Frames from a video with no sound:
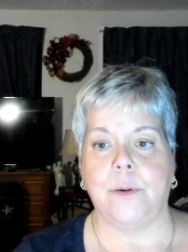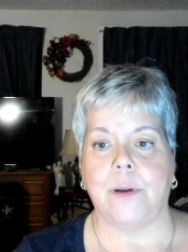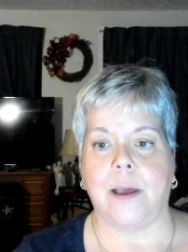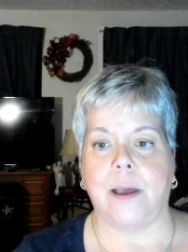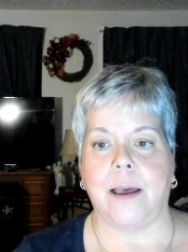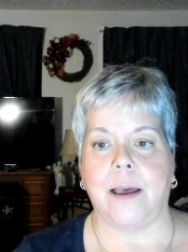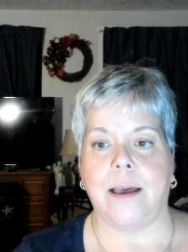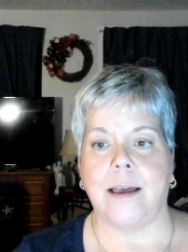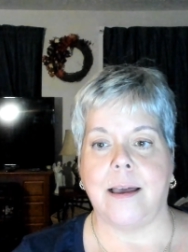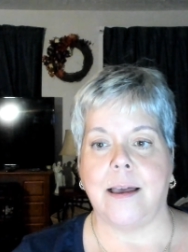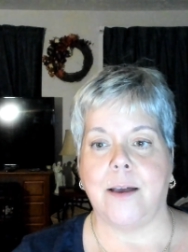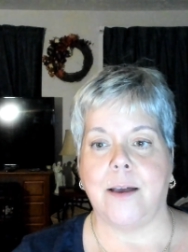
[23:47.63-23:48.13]

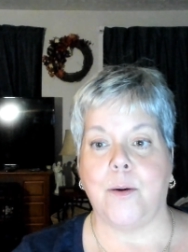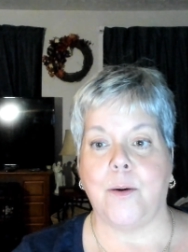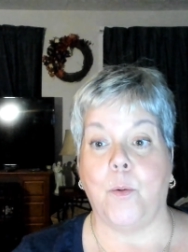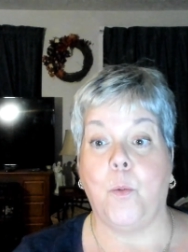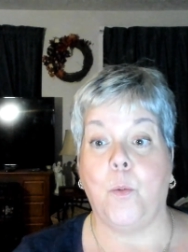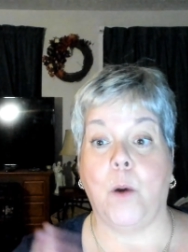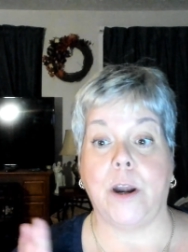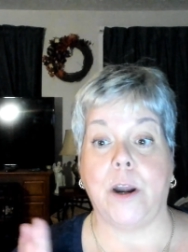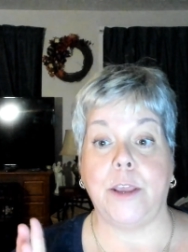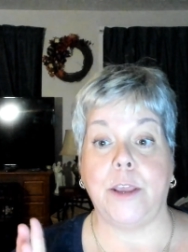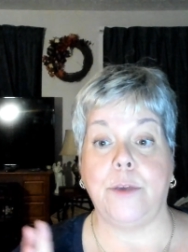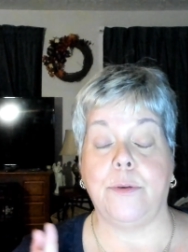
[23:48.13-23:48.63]
Uh,
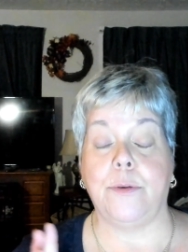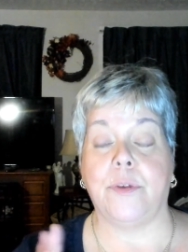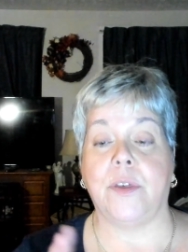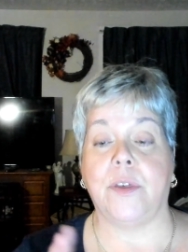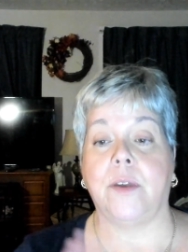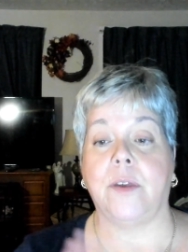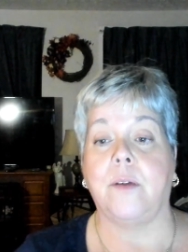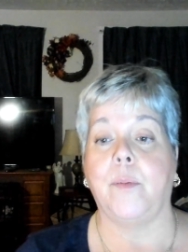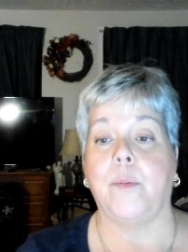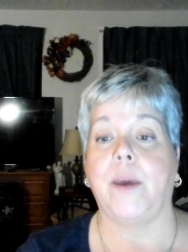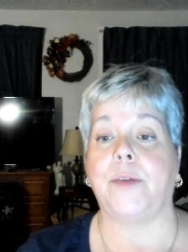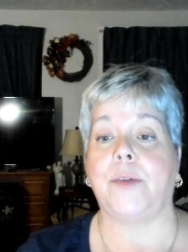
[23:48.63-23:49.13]
what do you
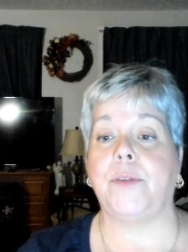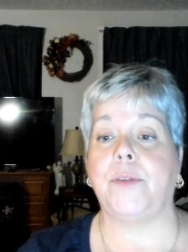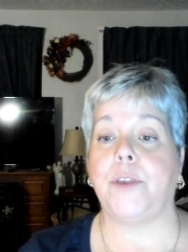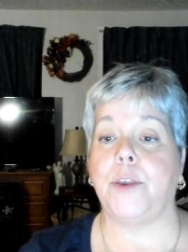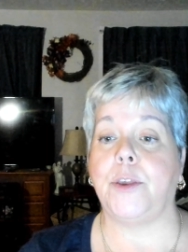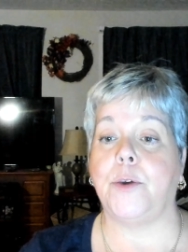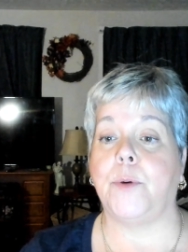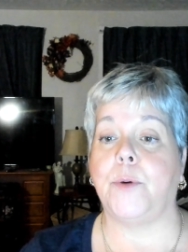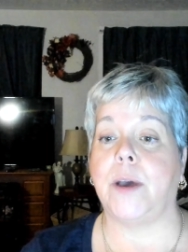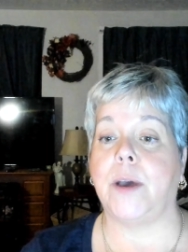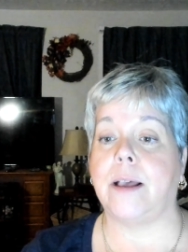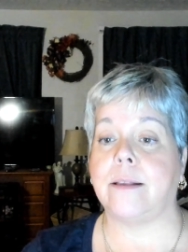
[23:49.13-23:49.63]
think about the
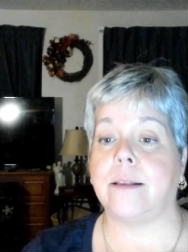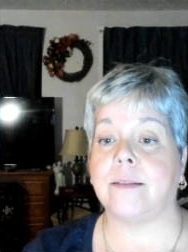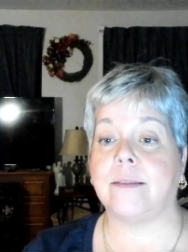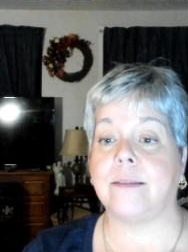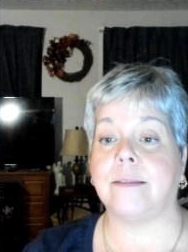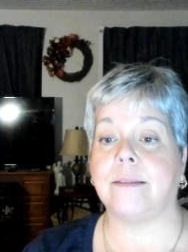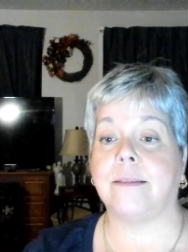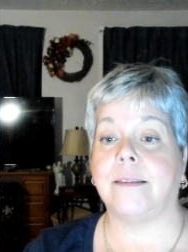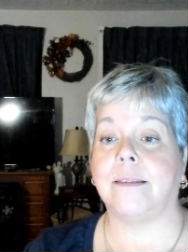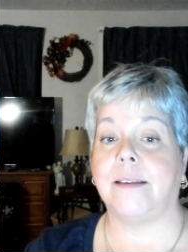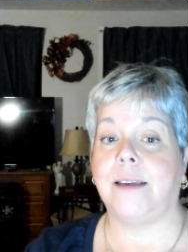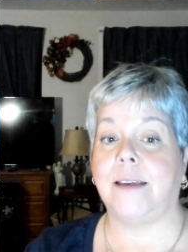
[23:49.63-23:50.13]
U.S.